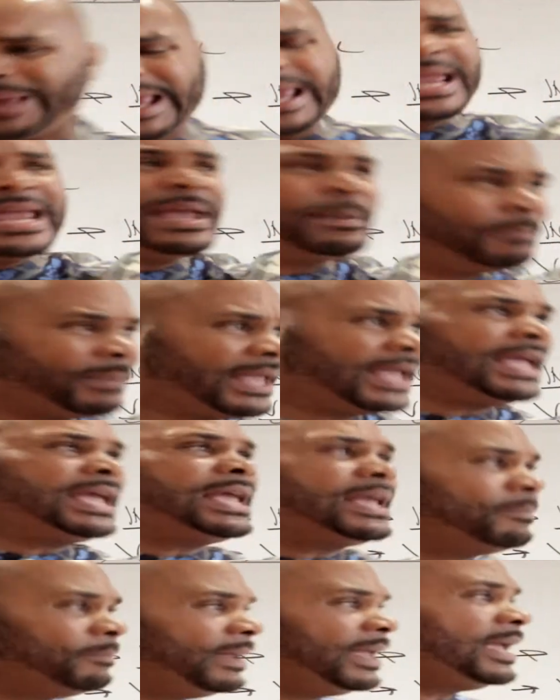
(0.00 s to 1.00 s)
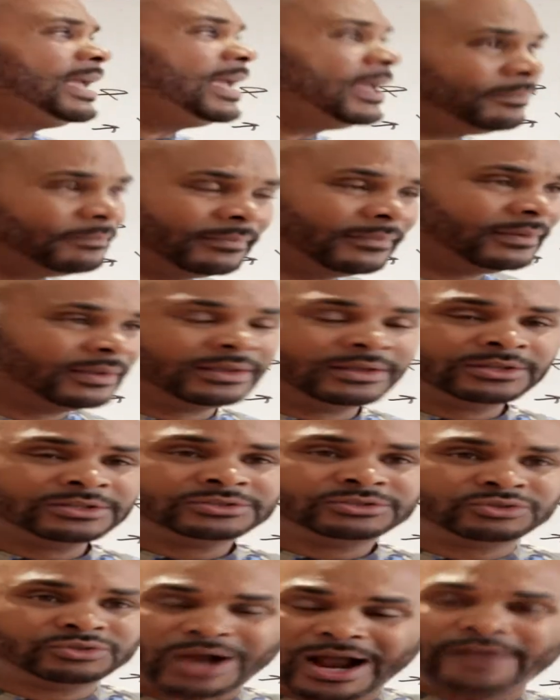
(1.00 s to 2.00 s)
beep, beep, beep,
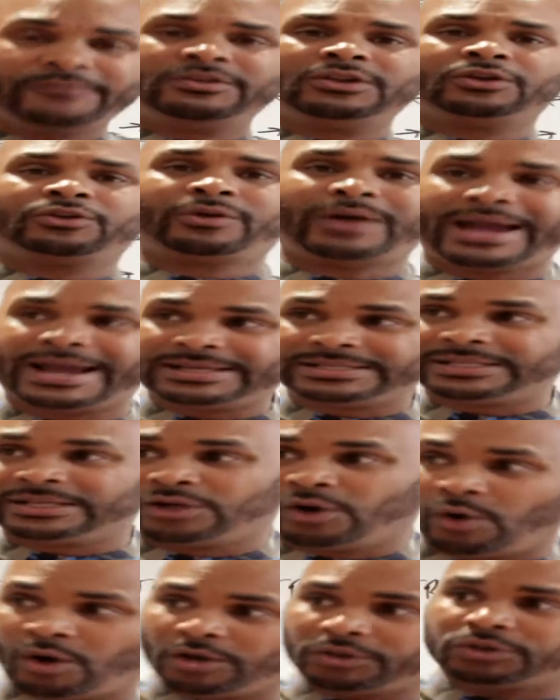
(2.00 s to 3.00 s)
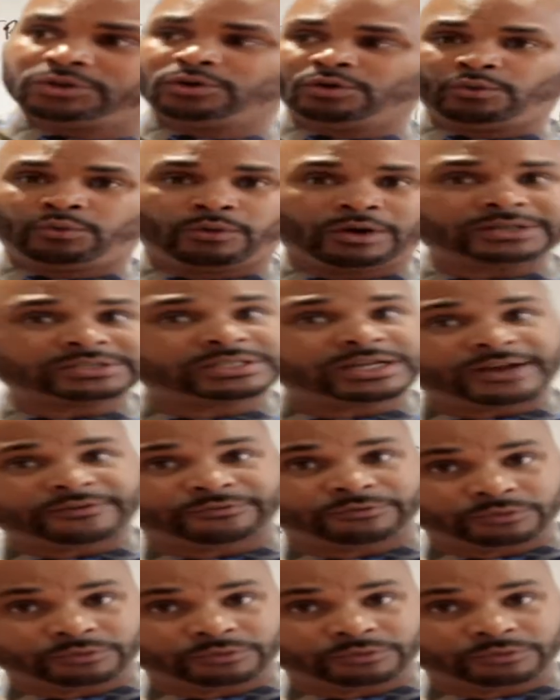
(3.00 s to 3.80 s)
driving you crazy, going through rush